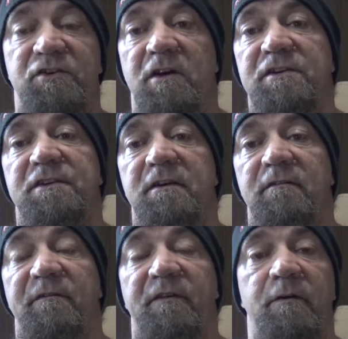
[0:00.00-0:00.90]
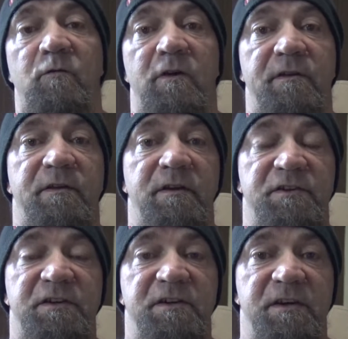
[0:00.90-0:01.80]
they just didn't fit with
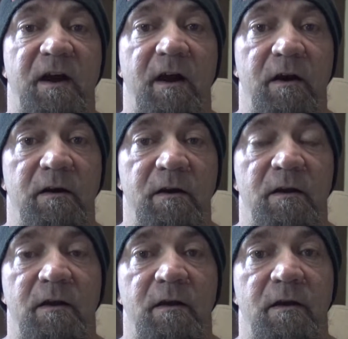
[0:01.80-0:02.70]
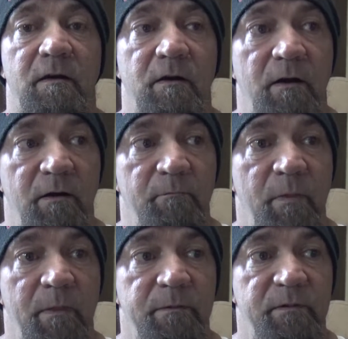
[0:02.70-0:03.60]
his desire um,
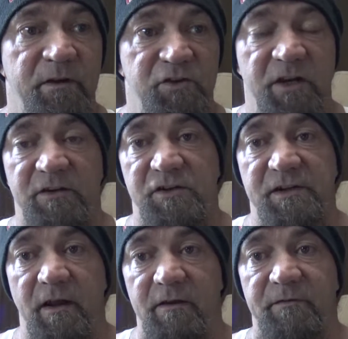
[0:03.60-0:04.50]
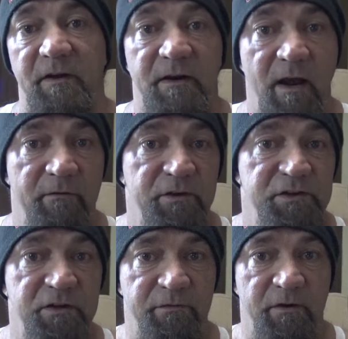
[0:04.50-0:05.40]
to change his life and have a
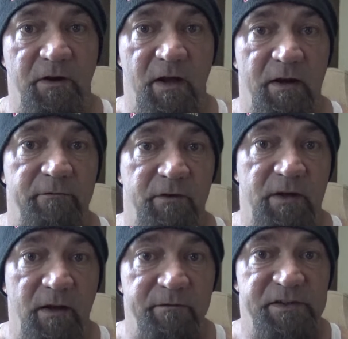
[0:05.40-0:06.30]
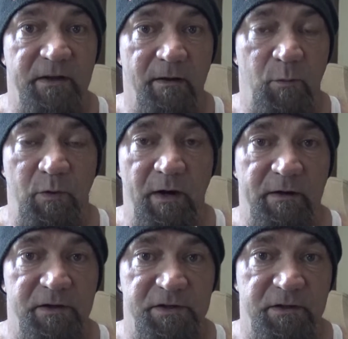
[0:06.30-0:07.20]
different kind of a lifestyle
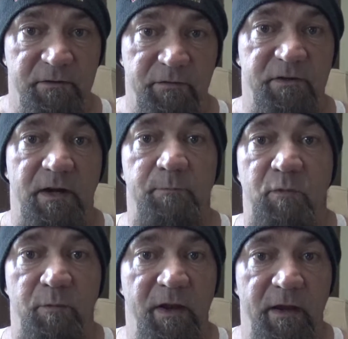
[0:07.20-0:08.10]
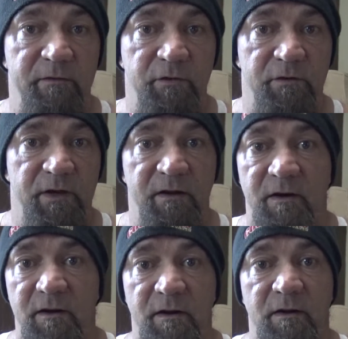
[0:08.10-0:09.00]
practice a different type of behavior that
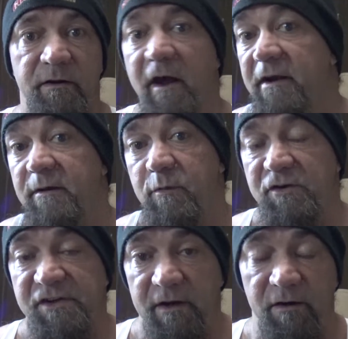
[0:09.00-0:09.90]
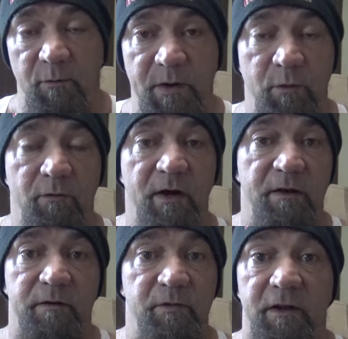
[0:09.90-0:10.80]
90% of the people
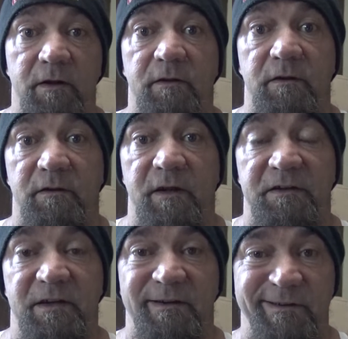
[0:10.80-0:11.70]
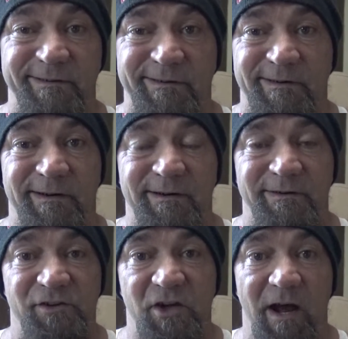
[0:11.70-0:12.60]
around him they that didn't
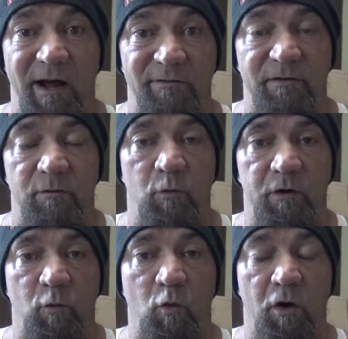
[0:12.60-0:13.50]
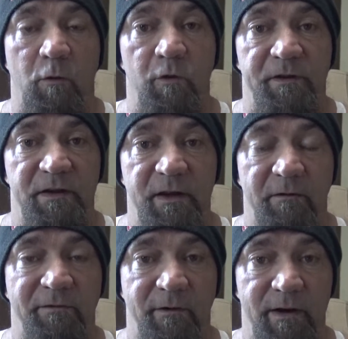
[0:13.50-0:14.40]
jive wouldn't work within
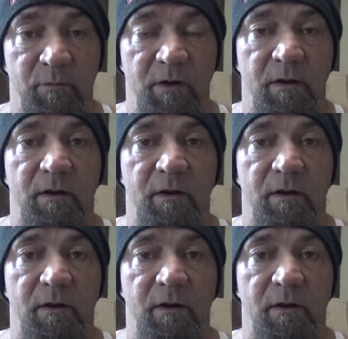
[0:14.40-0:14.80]
that frame